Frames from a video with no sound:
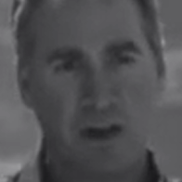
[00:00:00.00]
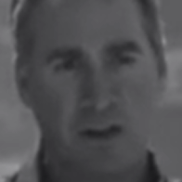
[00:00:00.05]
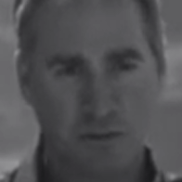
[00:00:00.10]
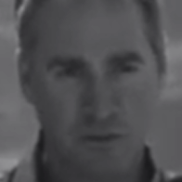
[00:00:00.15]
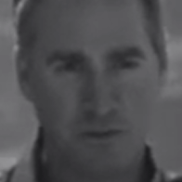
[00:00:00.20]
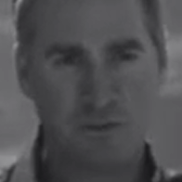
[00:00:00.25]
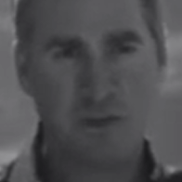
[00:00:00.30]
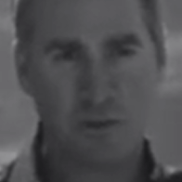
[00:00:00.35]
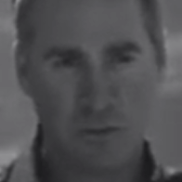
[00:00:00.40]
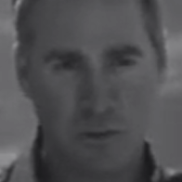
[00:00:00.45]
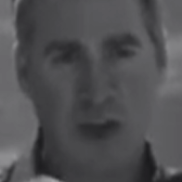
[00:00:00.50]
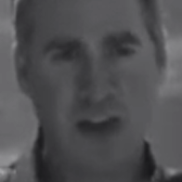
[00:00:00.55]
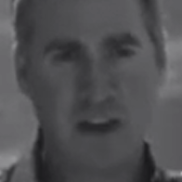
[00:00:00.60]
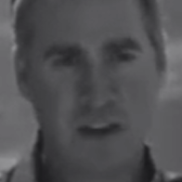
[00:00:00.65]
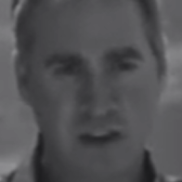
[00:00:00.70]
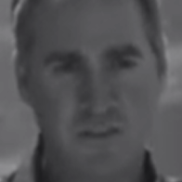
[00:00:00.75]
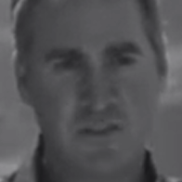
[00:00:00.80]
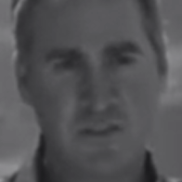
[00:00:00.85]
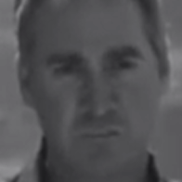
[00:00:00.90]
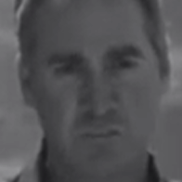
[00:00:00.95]
using Red
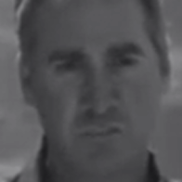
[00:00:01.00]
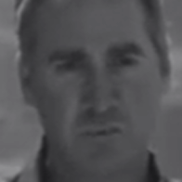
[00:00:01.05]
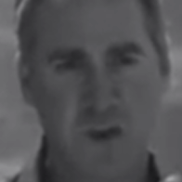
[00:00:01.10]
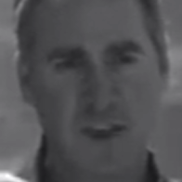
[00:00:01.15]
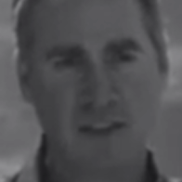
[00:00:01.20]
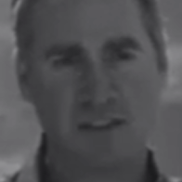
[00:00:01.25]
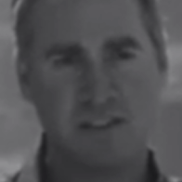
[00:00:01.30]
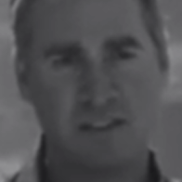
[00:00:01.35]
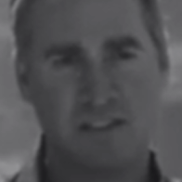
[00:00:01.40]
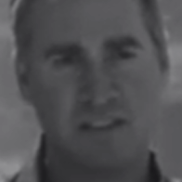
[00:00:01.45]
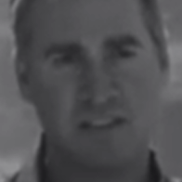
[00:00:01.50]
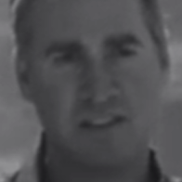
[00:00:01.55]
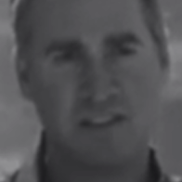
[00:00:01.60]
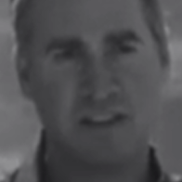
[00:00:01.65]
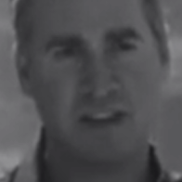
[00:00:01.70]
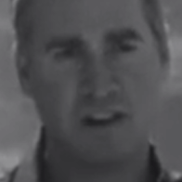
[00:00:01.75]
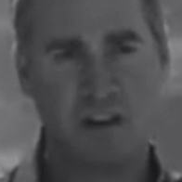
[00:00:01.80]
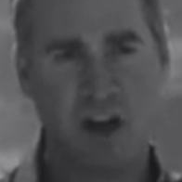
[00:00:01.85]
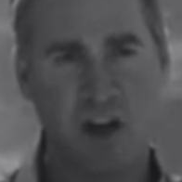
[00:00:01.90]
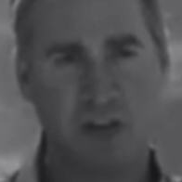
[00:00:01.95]
and have embraced this
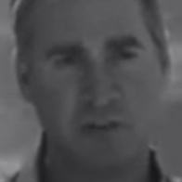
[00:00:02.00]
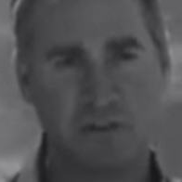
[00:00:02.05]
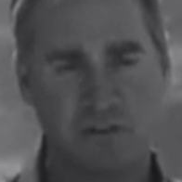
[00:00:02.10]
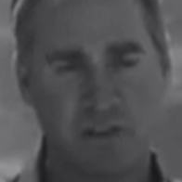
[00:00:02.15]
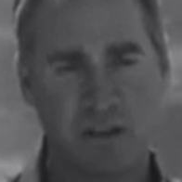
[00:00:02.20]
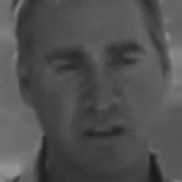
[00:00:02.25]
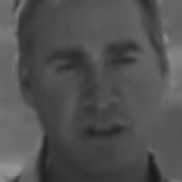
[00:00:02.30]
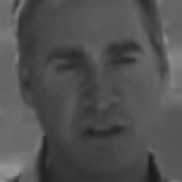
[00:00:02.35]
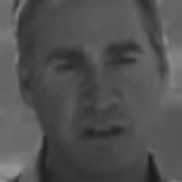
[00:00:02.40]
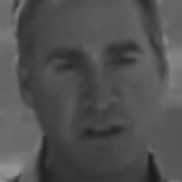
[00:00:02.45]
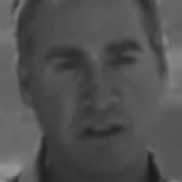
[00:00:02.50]
technology